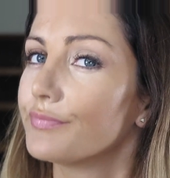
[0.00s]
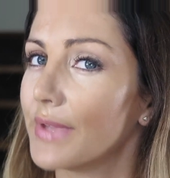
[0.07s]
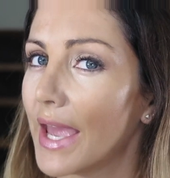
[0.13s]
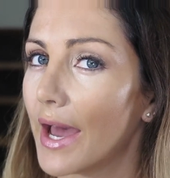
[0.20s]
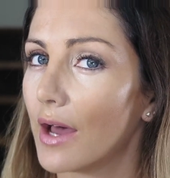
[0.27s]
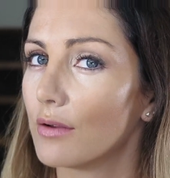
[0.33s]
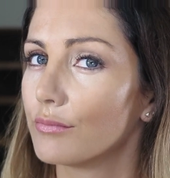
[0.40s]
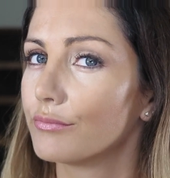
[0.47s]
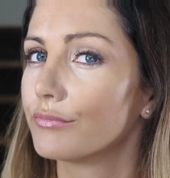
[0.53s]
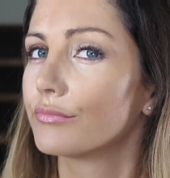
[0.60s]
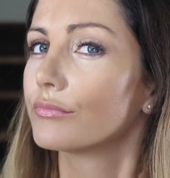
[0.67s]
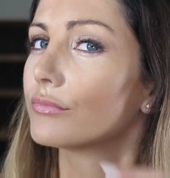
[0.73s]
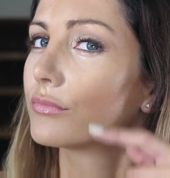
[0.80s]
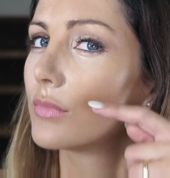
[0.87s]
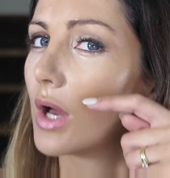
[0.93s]
Now,
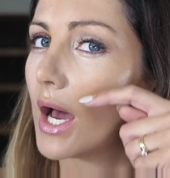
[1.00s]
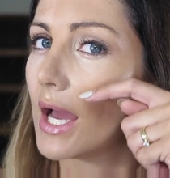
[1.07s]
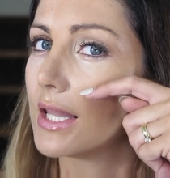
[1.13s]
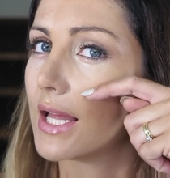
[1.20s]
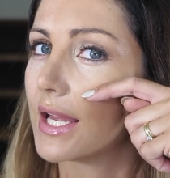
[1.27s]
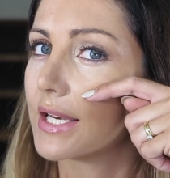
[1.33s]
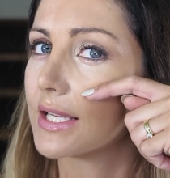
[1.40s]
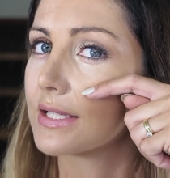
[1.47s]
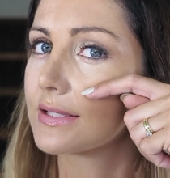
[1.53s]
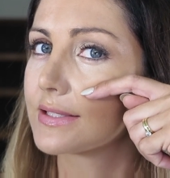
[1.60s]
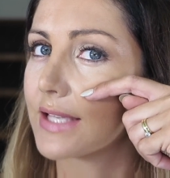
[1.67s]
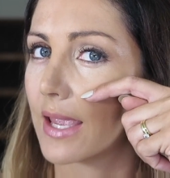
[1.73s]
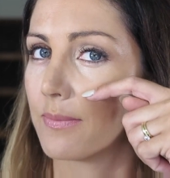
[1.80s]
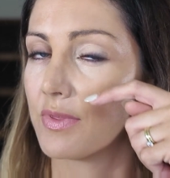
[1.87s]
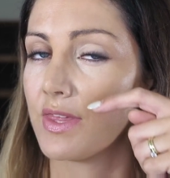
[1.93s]
highlighting,
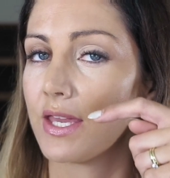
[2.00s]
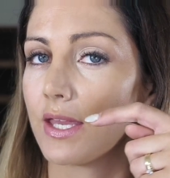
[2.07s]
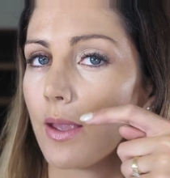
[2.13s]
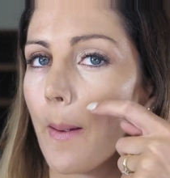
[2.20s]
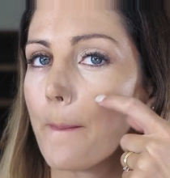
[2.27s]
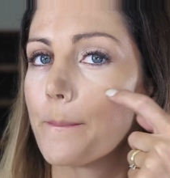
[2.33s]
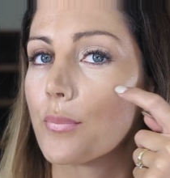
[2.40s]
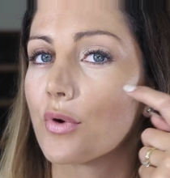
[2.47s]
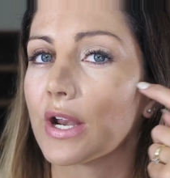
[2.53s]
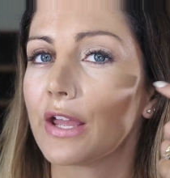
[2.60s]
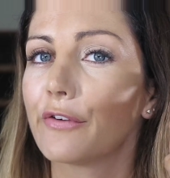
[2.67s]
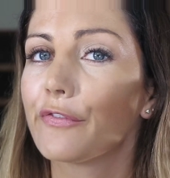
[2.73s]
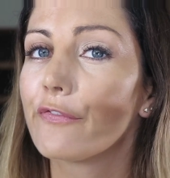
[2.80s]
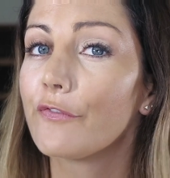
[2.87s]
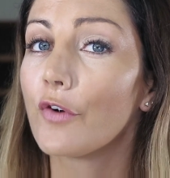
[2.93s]
same thing. Bring
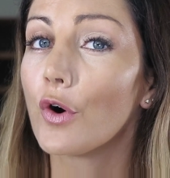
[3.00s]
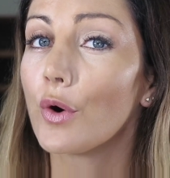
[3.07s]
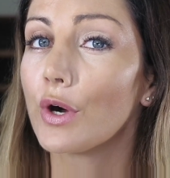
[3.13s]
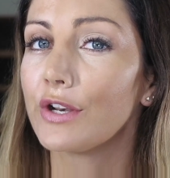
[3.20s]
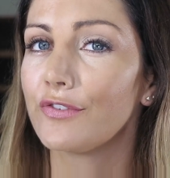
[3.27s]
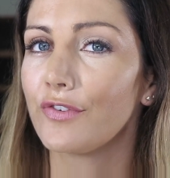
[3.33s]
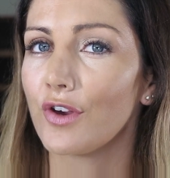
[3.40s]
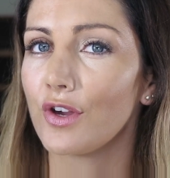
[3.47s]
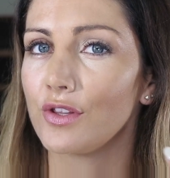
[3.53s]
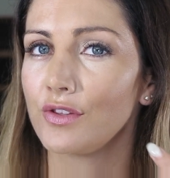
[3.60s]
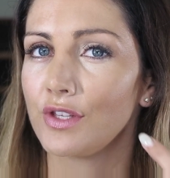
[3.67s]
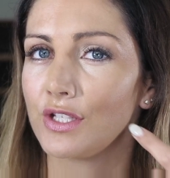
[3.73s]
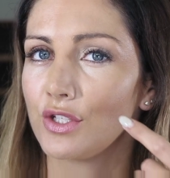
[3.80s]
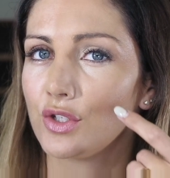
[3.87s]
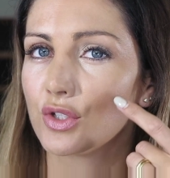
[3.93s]
it forward further
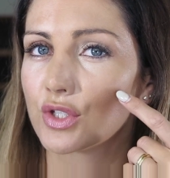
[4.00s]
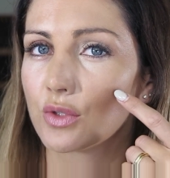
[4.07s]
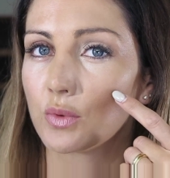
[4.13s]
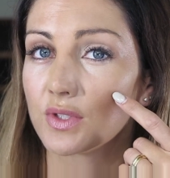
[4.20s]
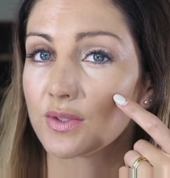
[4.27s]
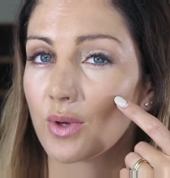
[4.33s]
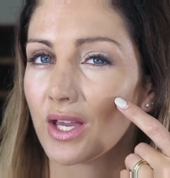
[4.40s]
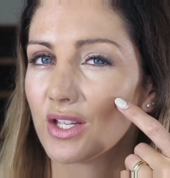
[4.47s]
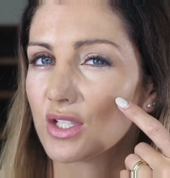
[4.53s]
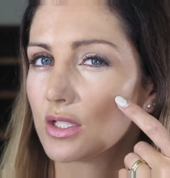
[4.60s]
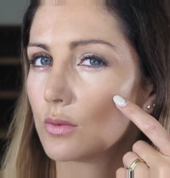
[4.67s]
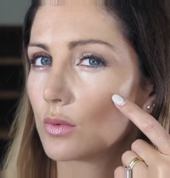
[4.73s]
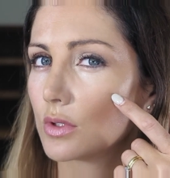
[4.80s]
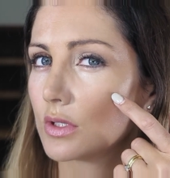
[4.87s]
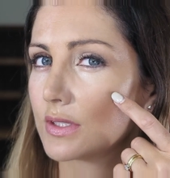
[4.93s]
than you usually would. So I
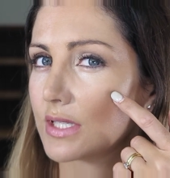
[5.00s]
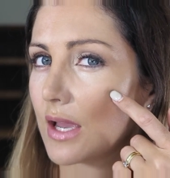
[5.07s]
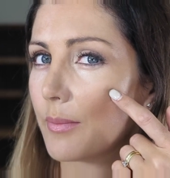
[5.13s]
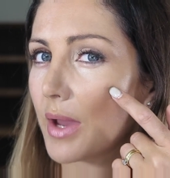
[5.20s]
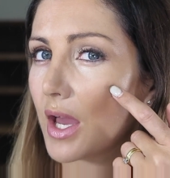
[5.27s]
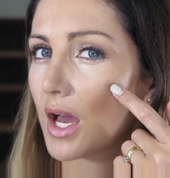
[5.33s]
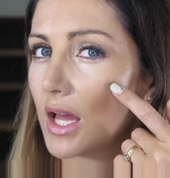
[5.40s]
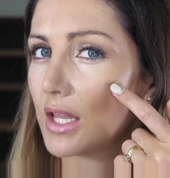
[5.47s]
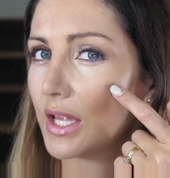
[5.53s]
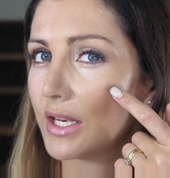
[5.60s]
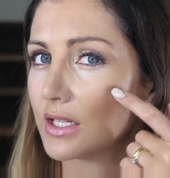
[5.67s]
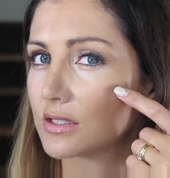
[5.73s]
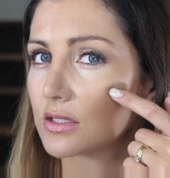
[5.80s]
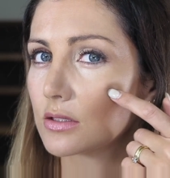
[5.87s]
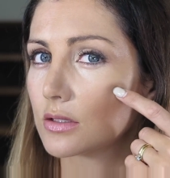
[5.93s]
usually wouldn't start my
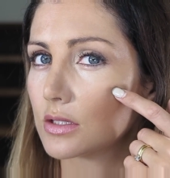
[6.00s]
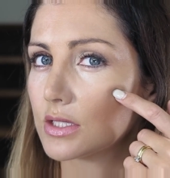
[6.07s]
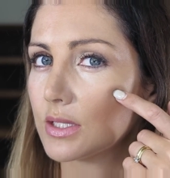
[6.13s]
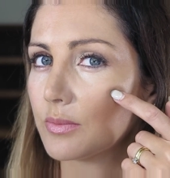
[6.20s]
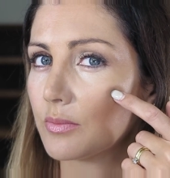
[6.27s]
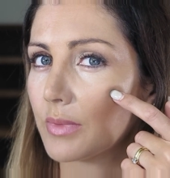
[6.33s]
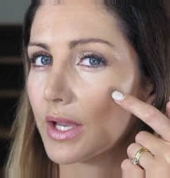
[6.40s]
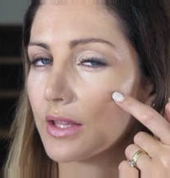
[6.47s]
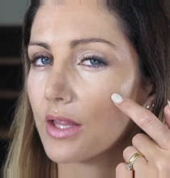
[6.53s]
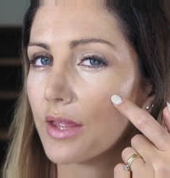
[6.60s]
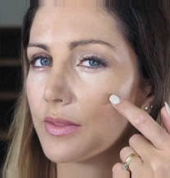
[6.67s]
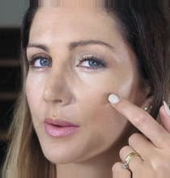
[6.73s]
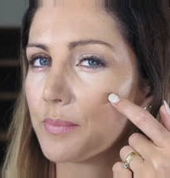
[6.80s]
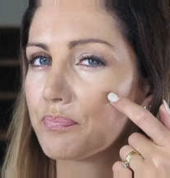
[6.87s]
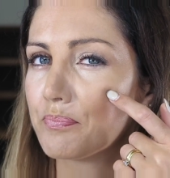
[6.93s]
highlighting to the tip of my,
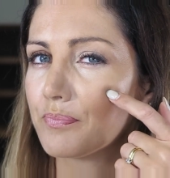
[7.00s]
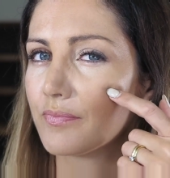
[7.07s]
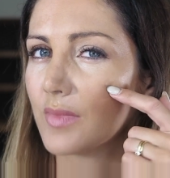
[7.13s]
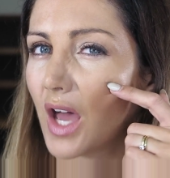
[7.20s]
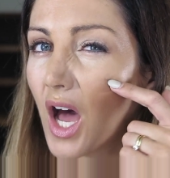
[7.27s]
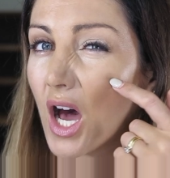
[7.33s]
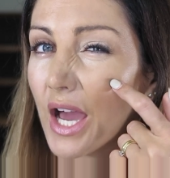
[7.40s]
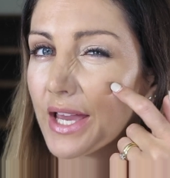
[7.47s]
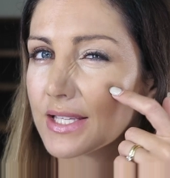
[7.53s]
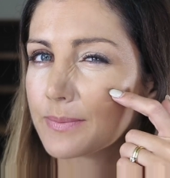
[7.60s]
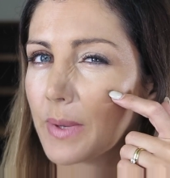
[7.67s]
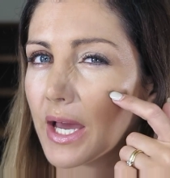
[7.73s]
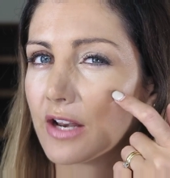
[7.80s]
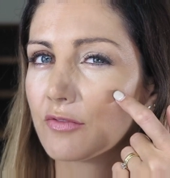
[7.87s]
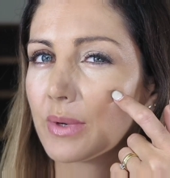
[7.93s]
like the highest
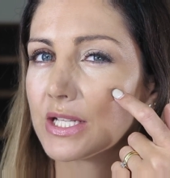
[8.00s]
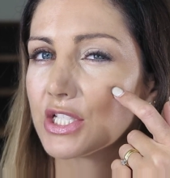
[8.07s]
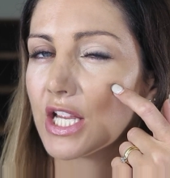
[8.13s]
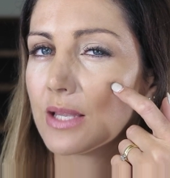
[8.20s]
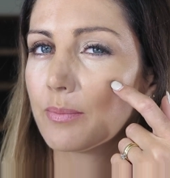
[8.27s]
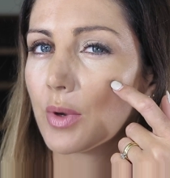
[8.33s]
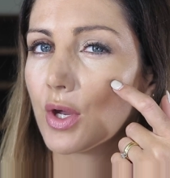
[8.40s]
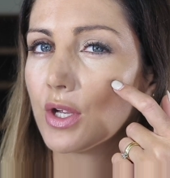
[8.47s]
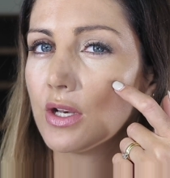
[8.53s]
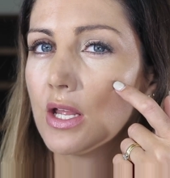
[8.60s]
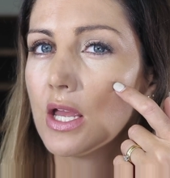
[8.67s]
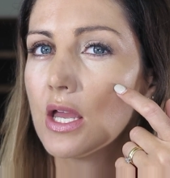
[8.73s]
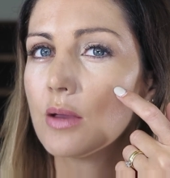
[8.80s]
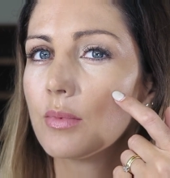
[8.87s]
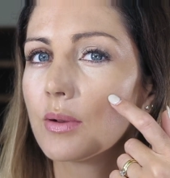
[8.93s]
part of my cheekbone,
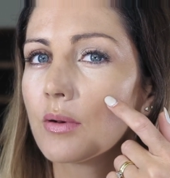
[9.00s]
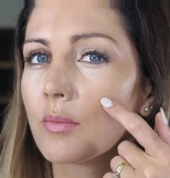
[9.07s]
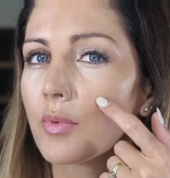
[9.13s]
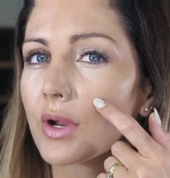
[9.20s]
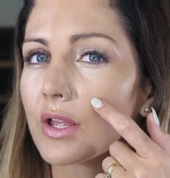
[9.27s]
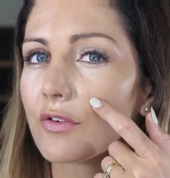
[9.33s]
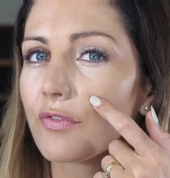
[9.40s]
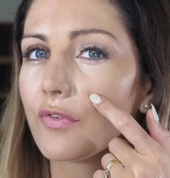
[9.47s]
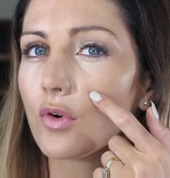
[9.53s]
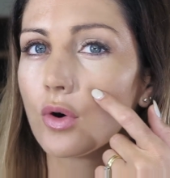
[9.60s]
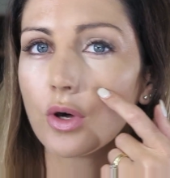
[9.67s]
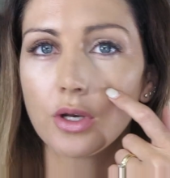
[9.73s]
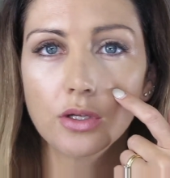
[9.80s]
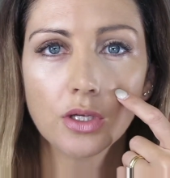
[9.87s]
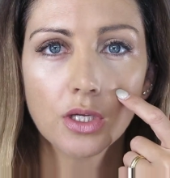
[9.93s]
but I'm going to bring it
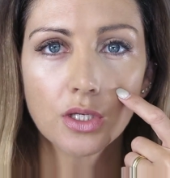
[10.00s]
forward.